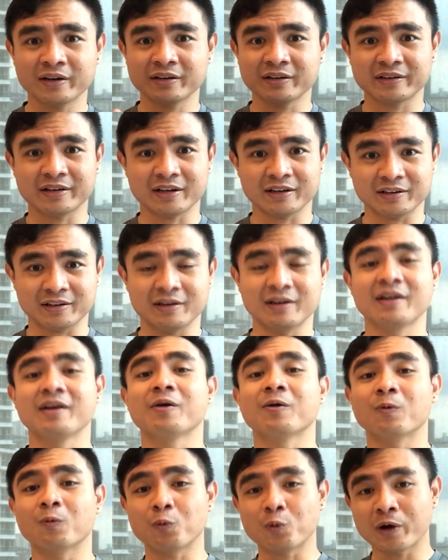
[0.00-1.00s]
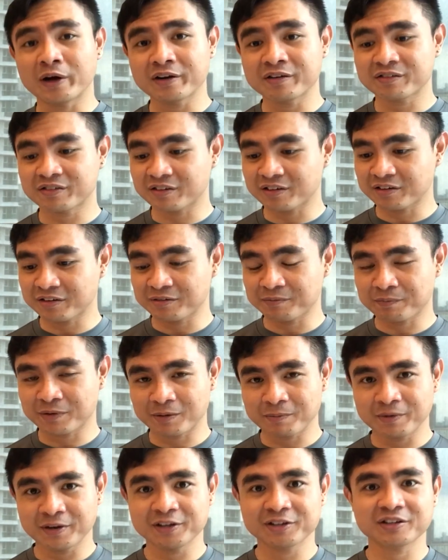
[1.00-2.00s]
done. Once
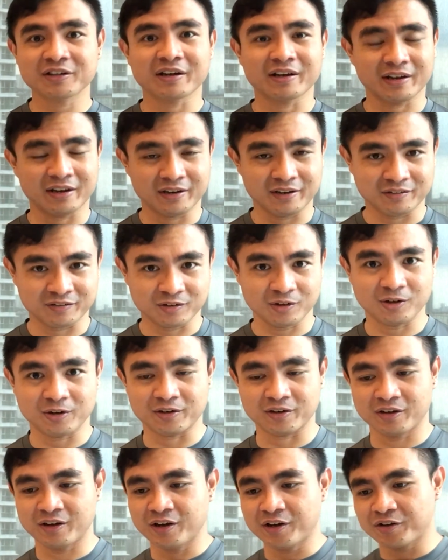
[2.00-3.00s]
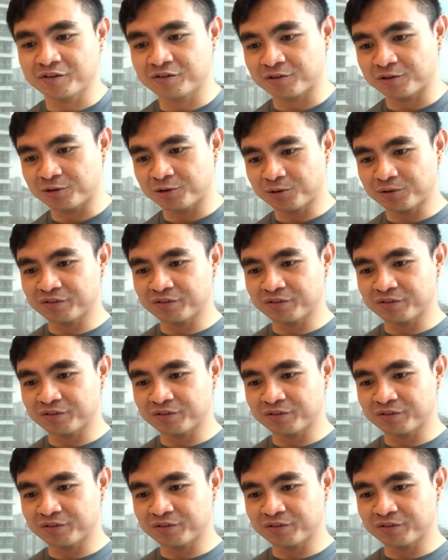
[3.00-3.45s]
published and it's gone. So you